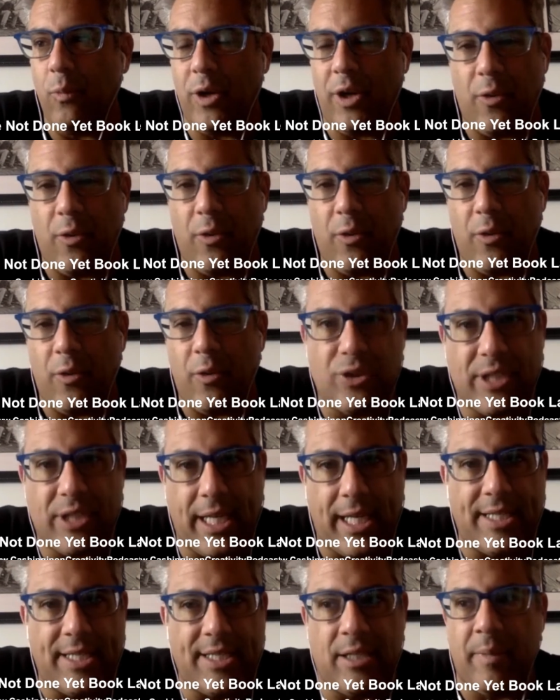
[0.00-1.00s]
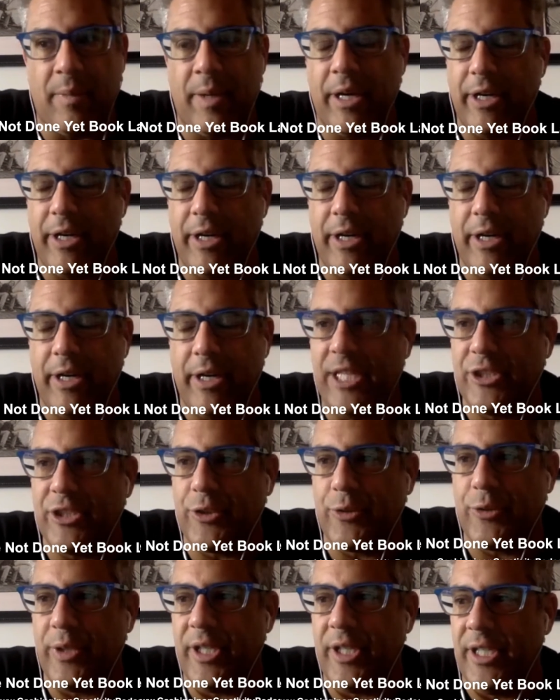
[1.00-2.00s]
of the worst days in American
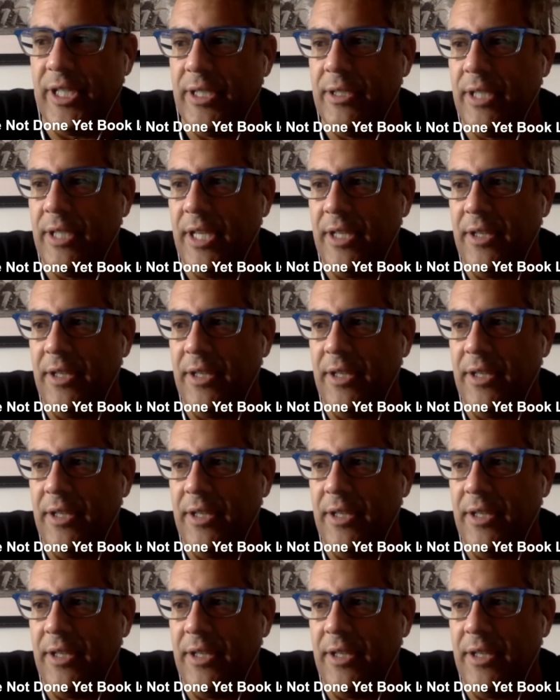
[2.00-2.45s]
history. And